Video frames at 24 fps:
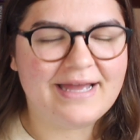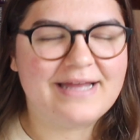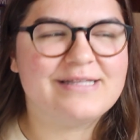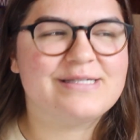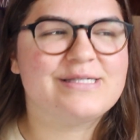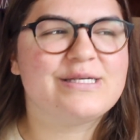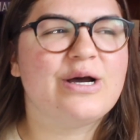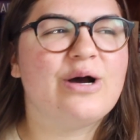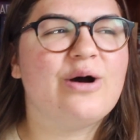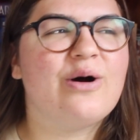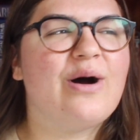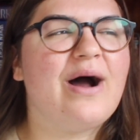And
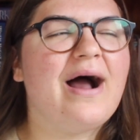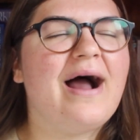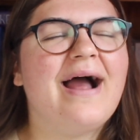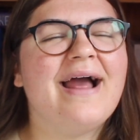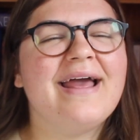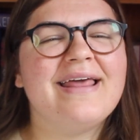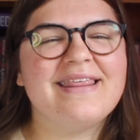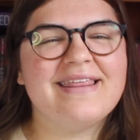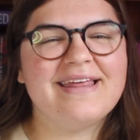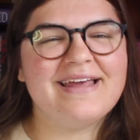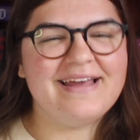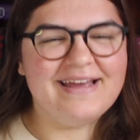so
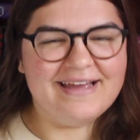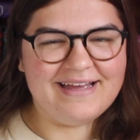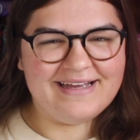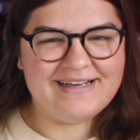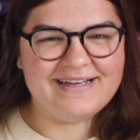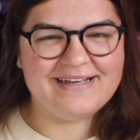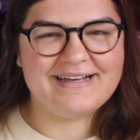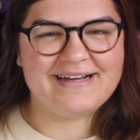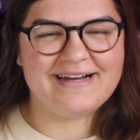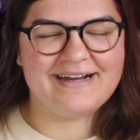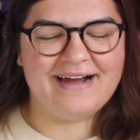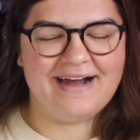I
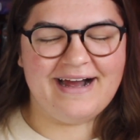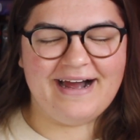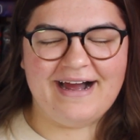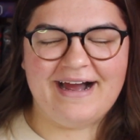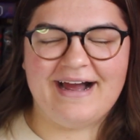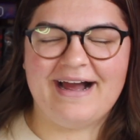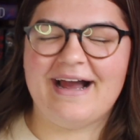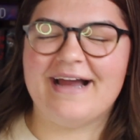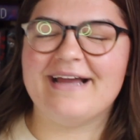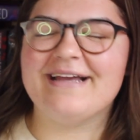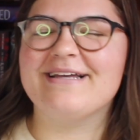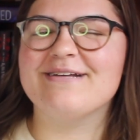think
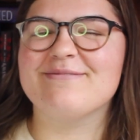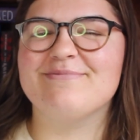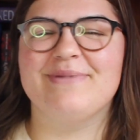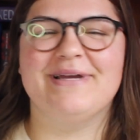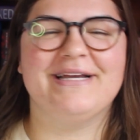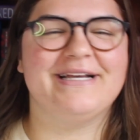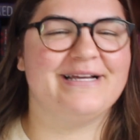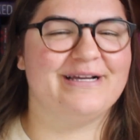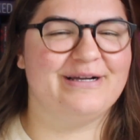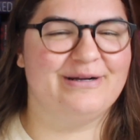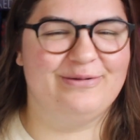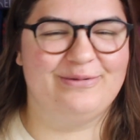I could
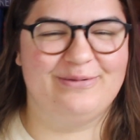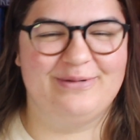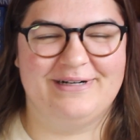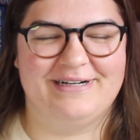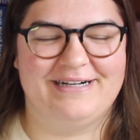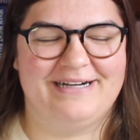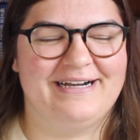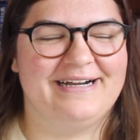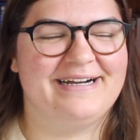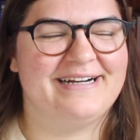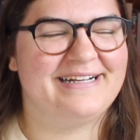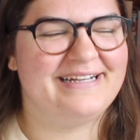make it
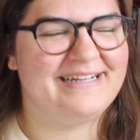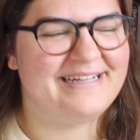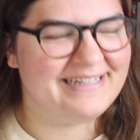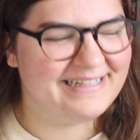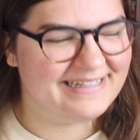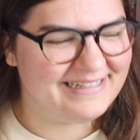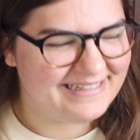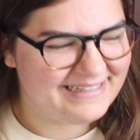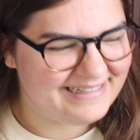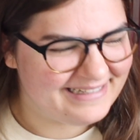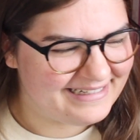work.